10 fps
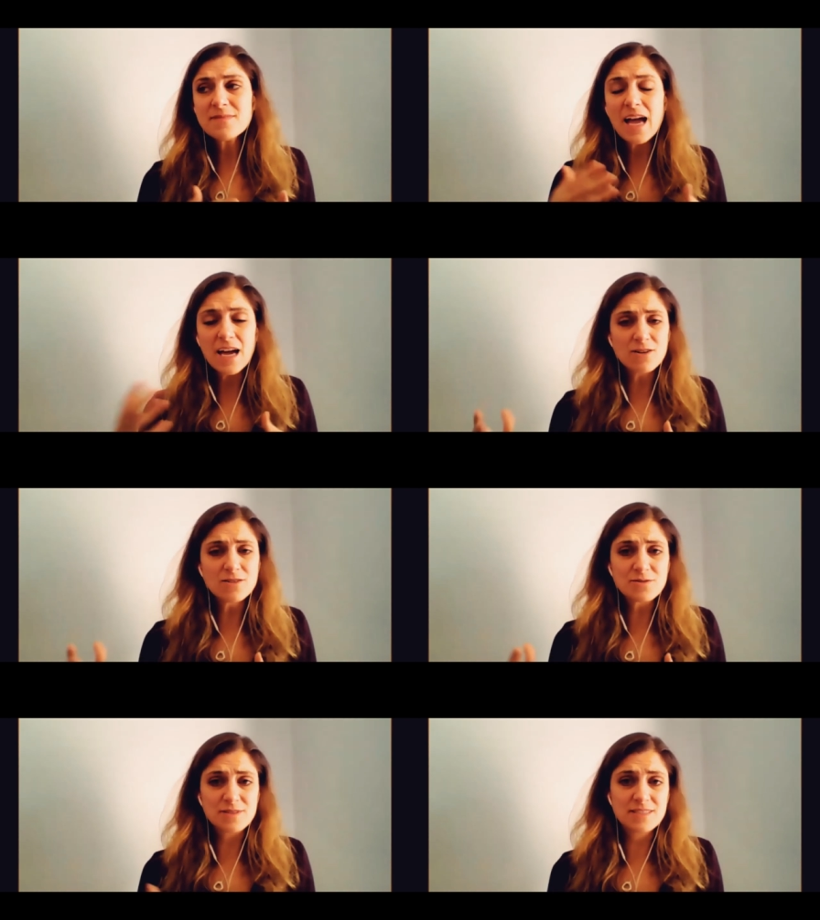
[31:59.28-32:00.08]
and
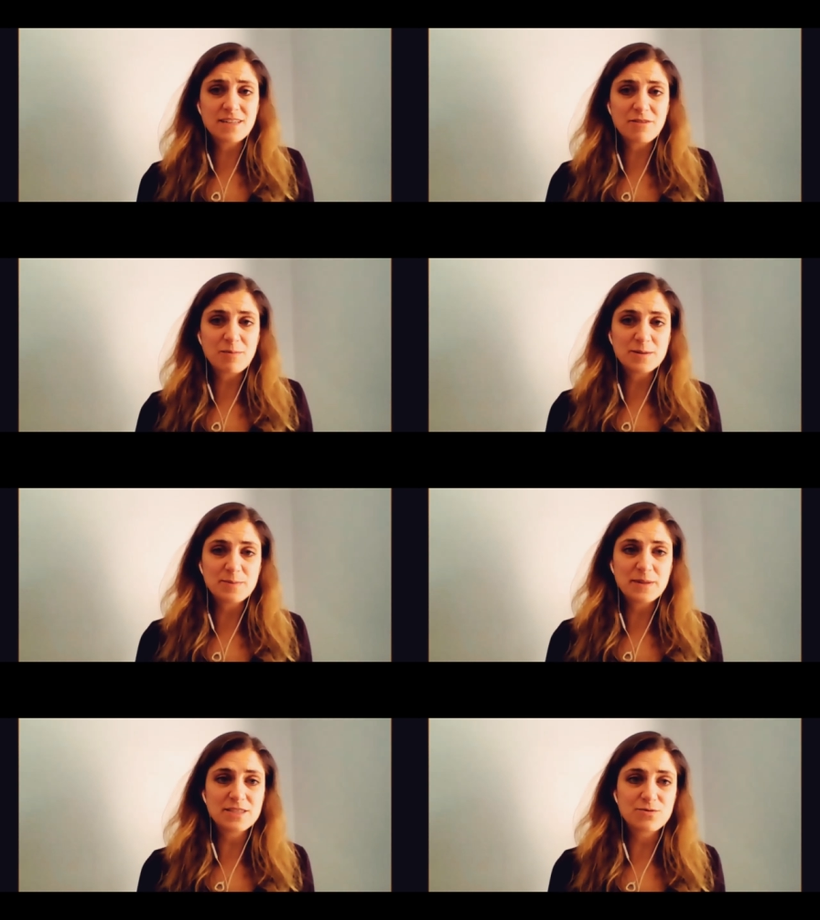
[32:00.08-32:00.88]
also as Discovery Plus
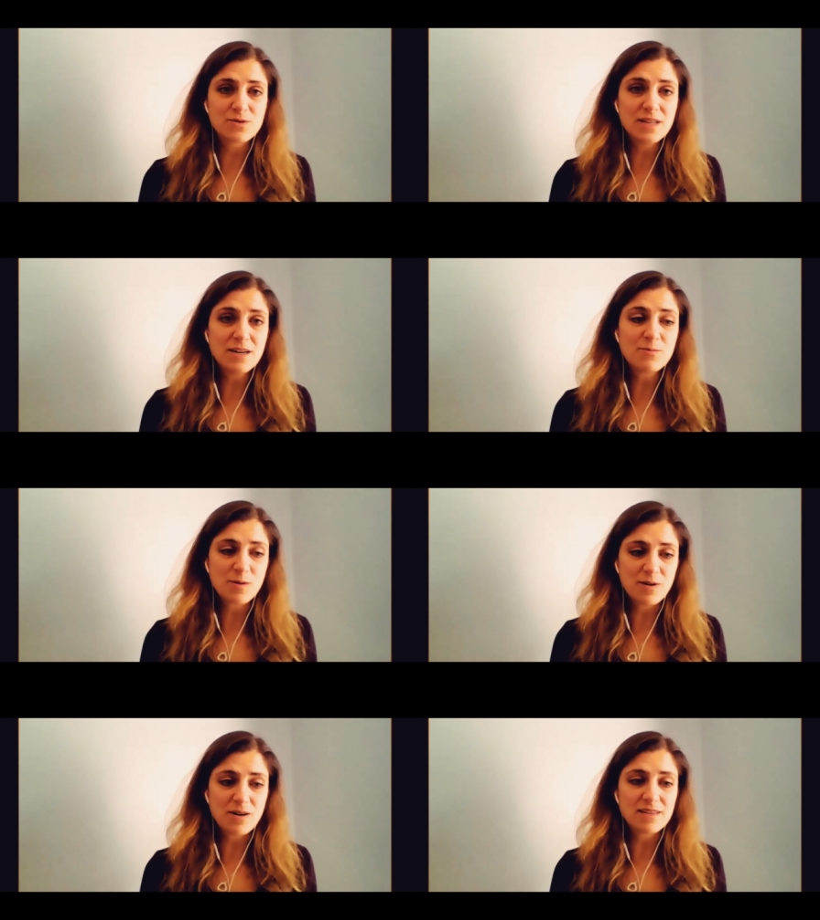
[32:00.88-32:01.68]
begins to roll out more
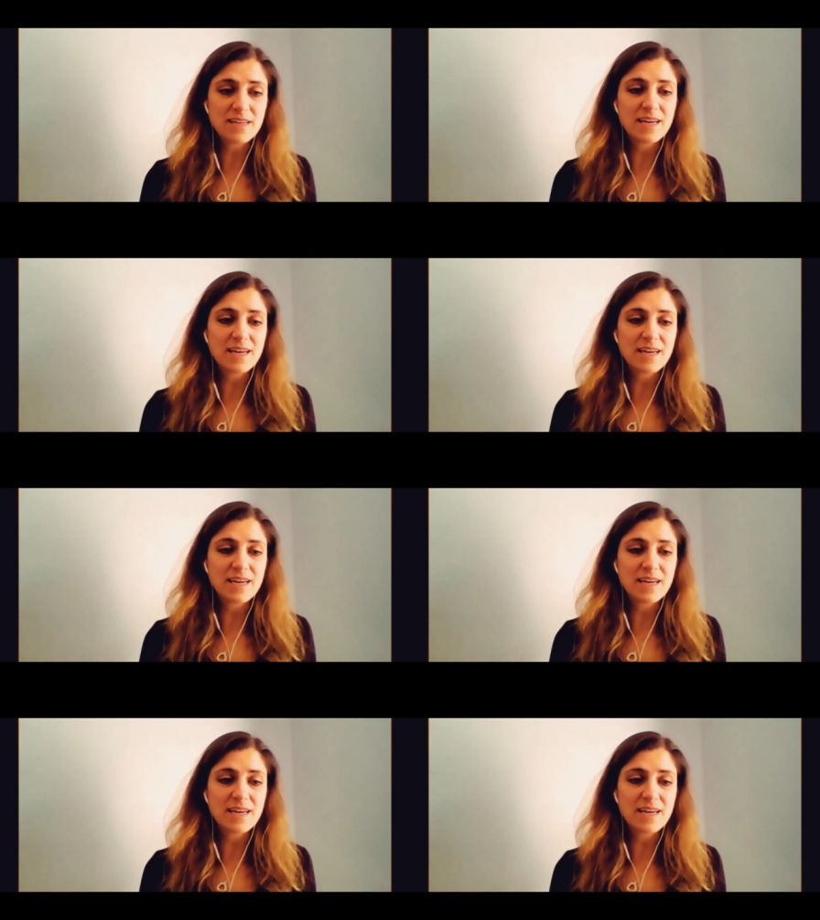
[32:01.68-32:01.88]
broadly,